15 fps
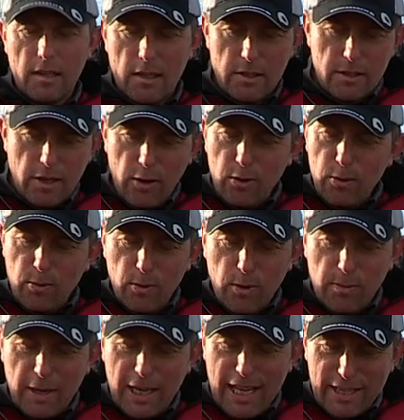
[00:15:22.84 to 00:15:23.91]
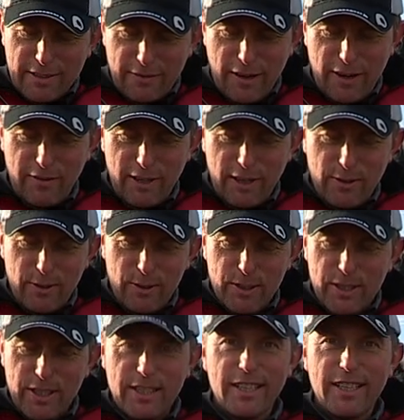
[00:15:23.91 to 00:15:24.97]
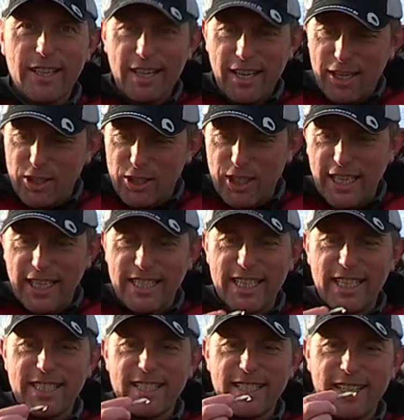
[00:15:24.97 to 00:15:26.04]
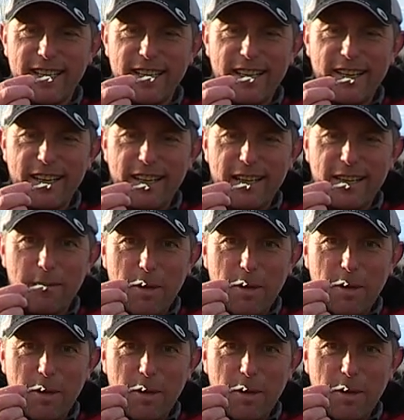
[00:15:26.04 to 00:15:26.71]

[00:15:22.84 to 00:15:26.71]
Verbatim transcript: So one of my last favourite lures and jigs is, you